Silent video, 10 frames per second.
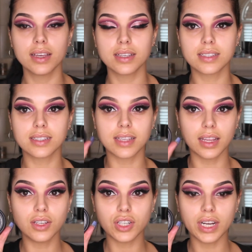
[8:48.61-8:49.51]

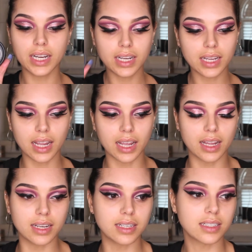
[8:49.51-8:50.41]
Skin Drink
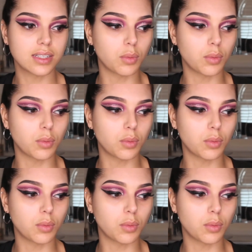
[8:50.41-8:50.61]
and,